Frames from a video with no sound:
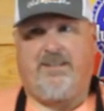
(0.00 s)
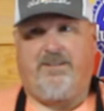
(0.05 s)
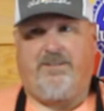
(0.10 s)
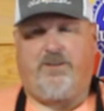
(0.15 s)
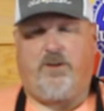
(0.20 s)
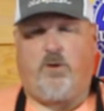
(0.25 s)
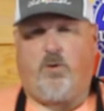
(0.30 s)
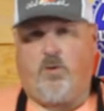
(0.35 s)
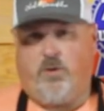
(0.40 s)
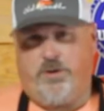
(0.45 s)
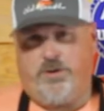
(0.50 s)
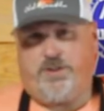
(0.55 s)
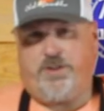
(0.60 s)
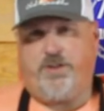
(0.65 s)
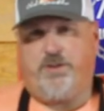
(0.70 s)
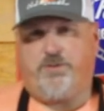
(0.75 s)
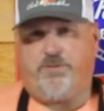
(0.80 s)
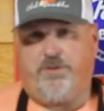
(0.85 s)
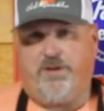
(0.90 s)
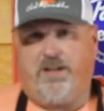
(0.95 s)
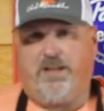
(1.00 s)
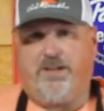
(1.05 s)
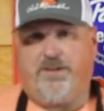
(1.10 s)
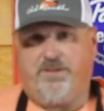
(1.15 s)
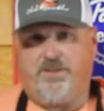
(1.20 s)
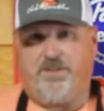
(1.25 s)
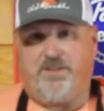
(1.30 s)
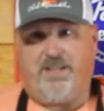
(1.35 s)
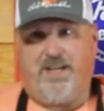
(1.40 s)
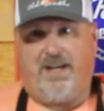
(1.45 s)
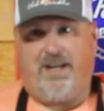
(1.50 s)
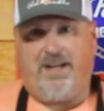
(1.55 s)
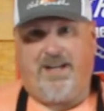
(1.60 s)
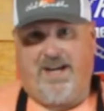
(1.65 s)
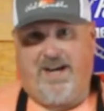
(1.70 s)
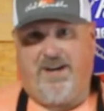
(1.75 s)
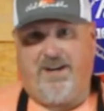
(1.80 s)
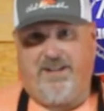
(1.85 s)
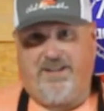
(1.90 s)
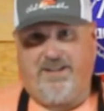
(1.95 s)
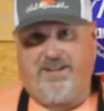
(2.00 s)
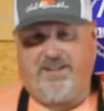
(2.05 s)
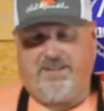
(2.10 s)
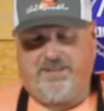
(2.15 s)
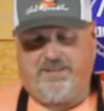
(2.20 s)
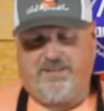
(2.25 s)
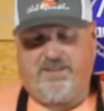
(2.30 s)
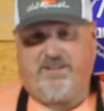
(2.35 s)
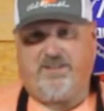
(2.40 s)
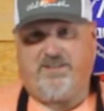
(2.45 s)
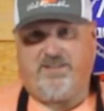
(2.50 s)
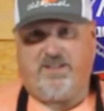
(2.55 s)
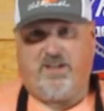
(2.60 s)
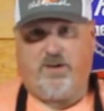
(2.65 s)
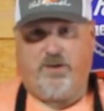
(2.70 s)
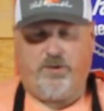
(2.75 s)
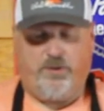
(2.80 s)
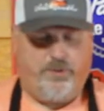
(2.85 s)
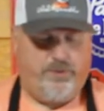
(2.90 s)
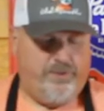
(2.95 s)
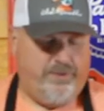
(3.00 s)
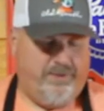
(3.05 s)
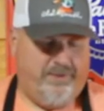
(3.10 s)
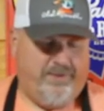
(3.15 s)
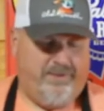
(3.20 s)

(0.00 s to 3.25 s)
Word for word: the orange juice really don't stand out in this, so